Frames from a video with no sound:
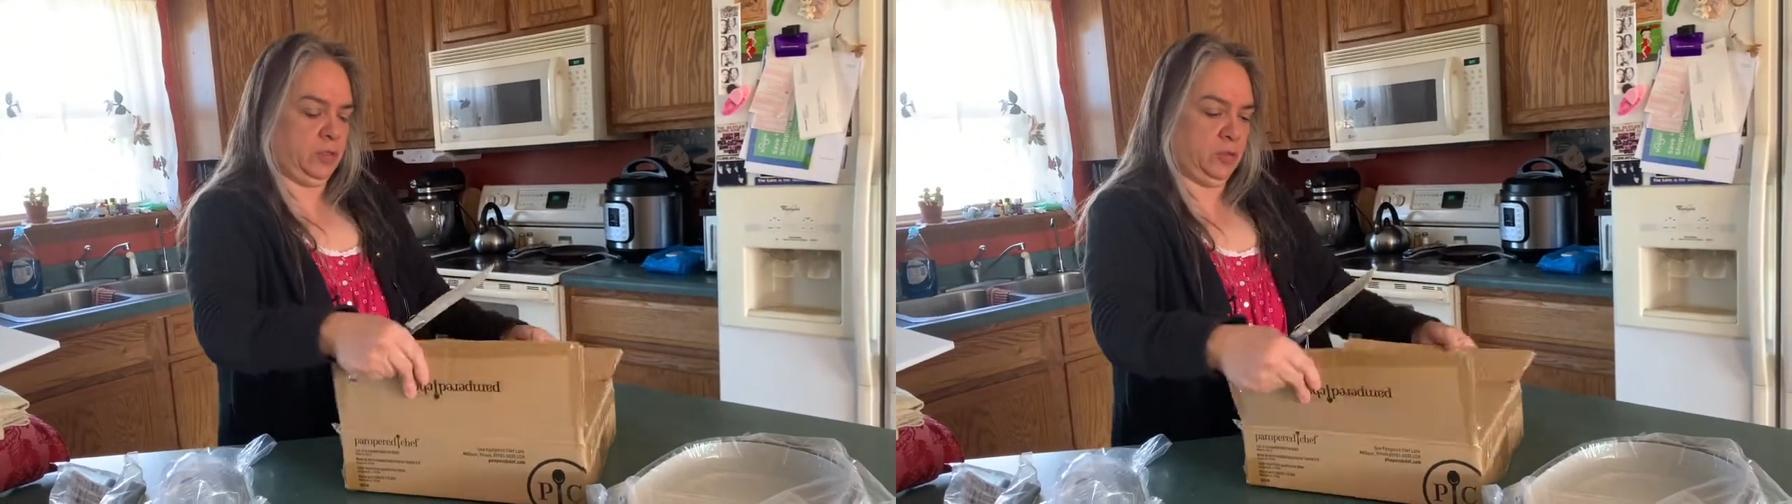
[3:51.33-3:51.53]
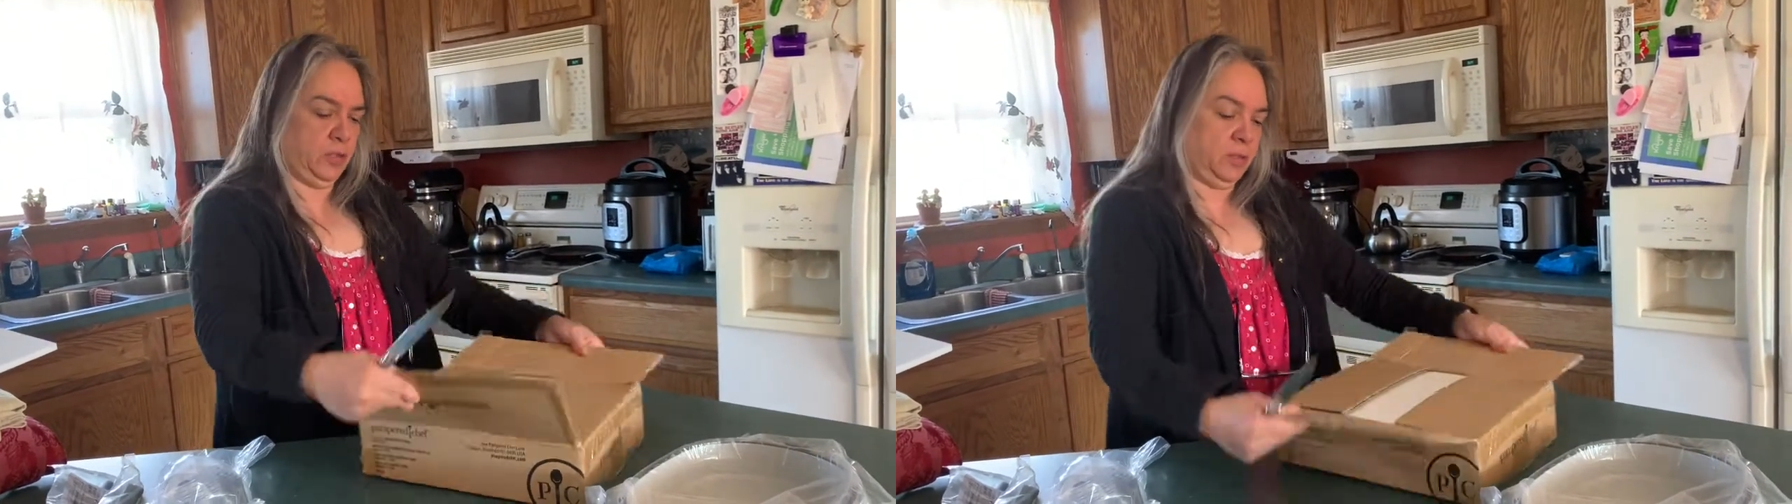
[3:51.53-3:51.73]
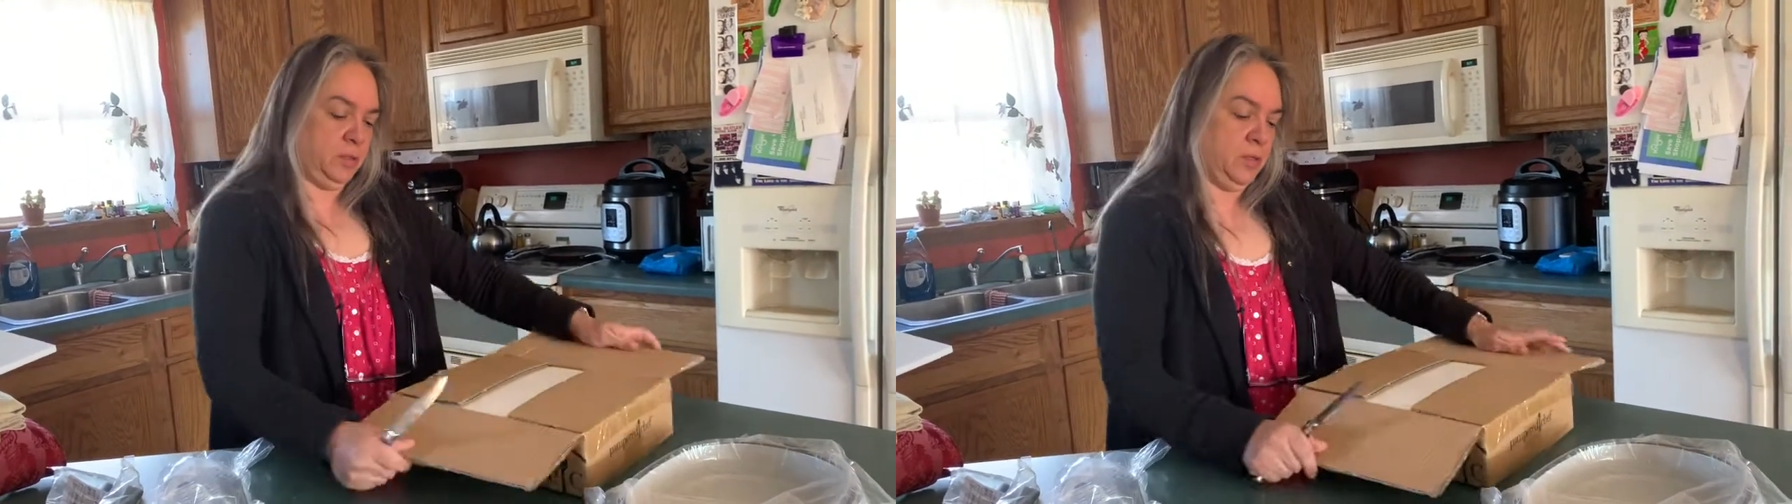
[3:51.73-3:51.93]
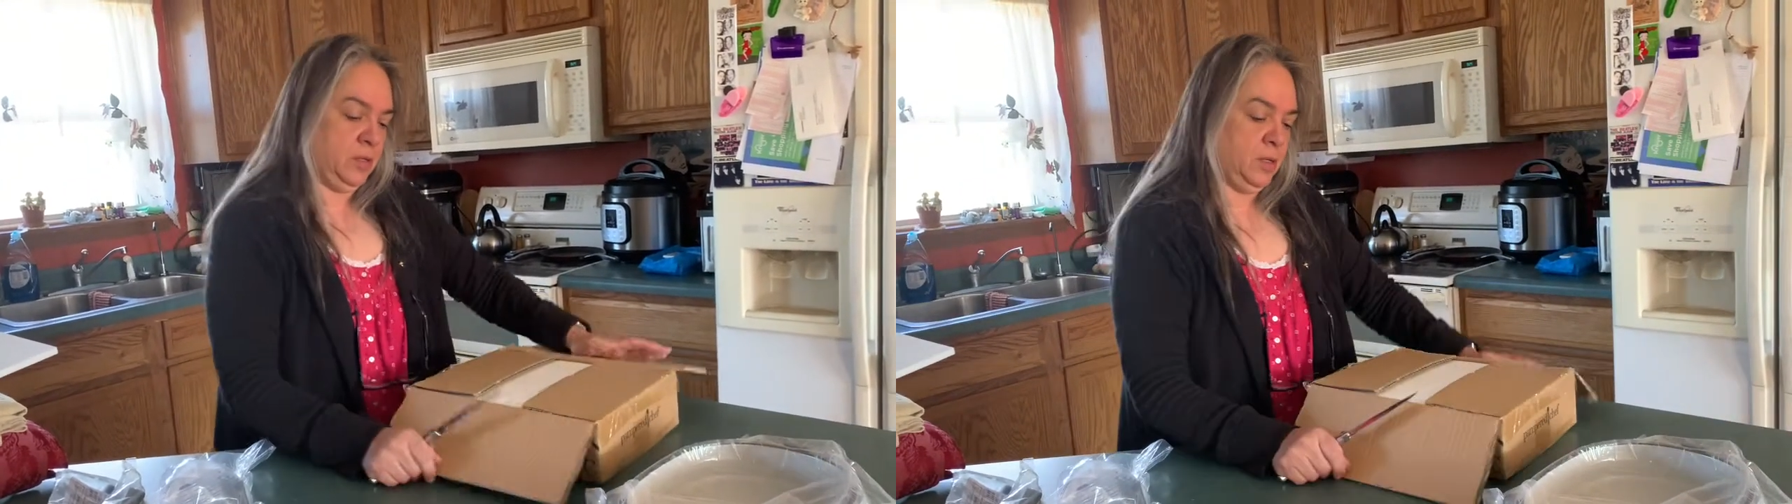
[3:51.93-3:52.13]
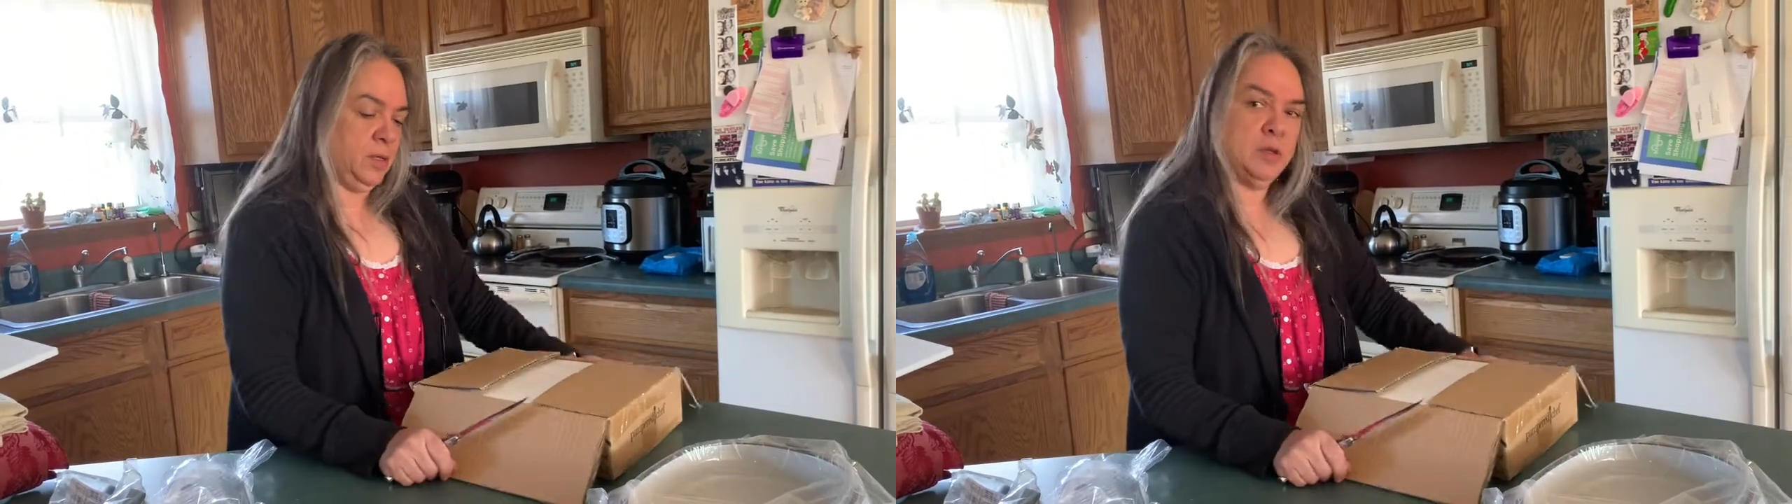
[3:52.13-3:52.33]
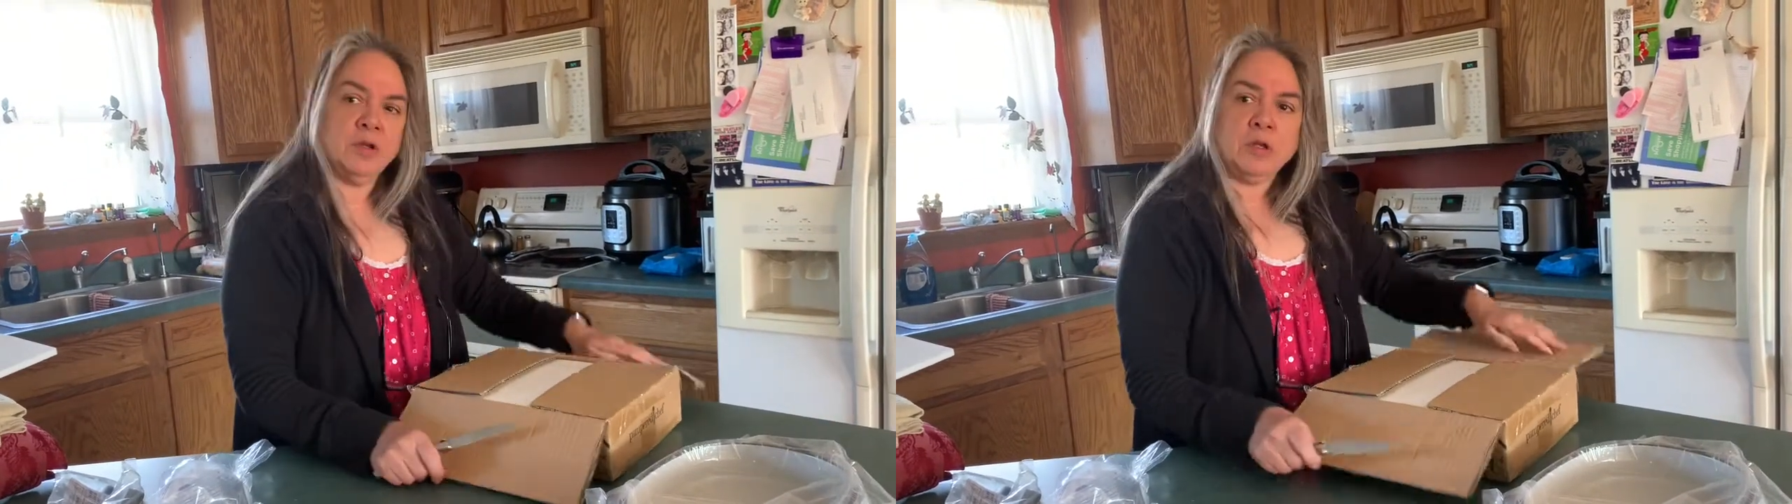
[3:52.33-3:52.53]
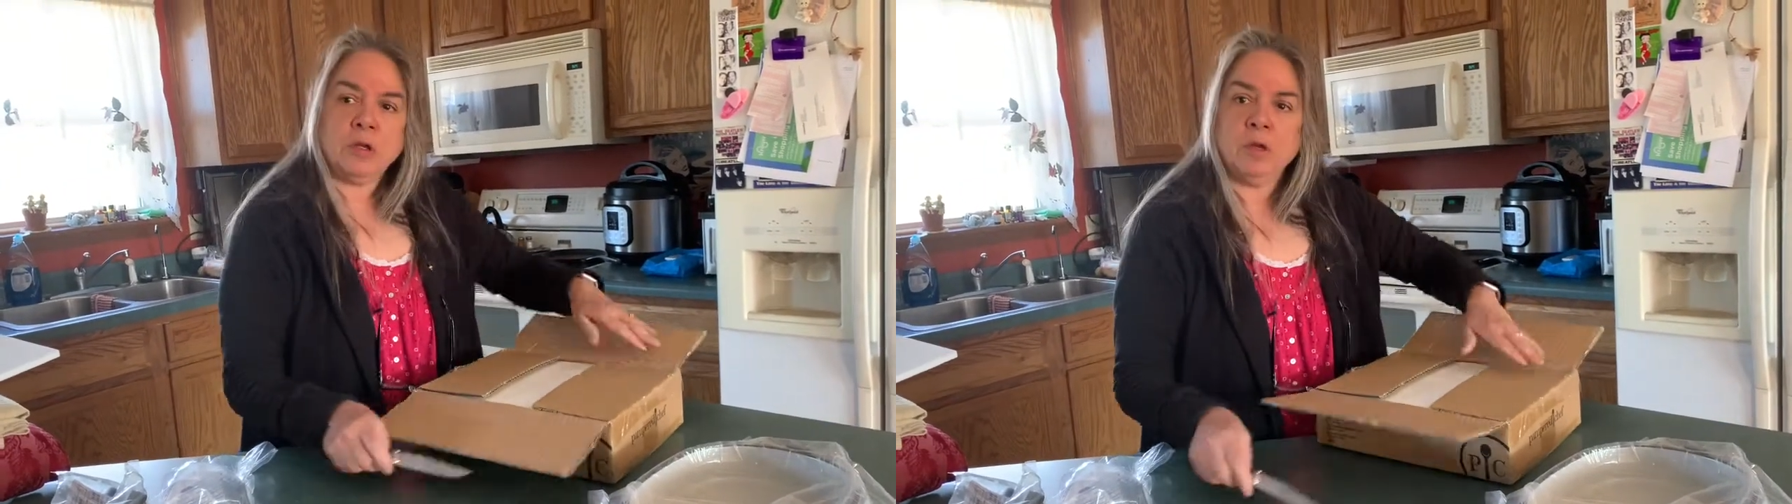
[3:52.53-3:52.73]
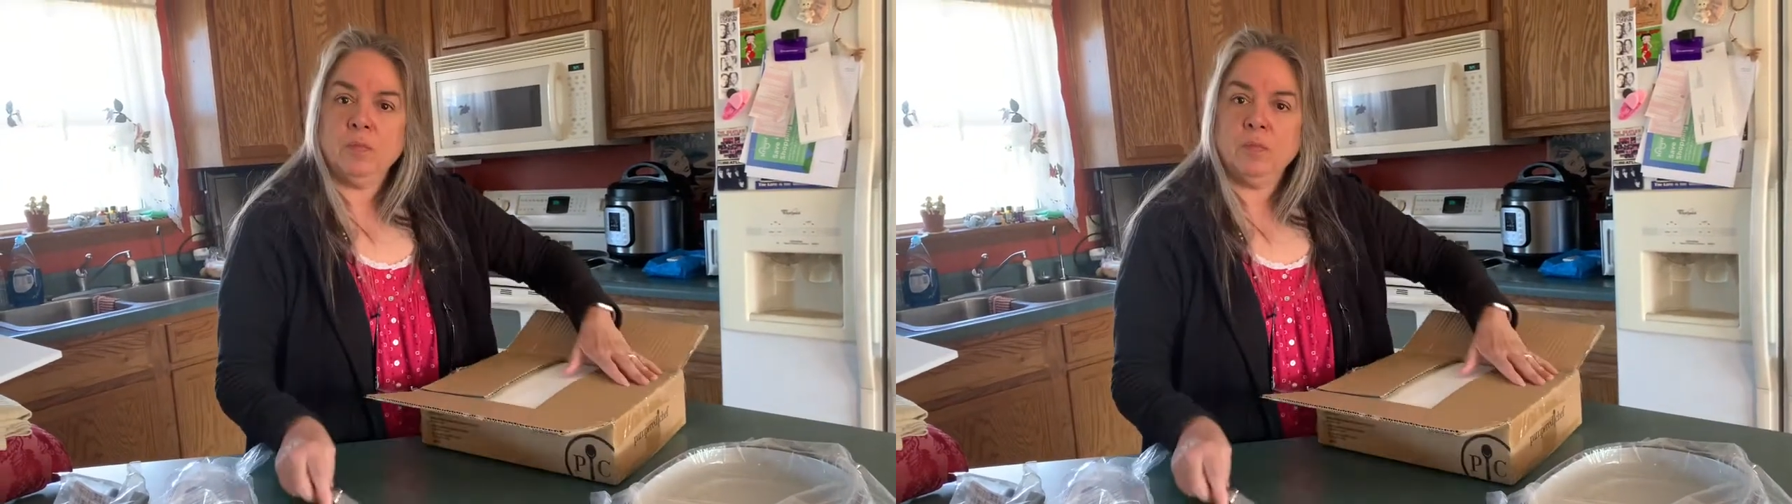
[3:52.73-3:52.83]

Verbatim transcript: to do it. Baked beans.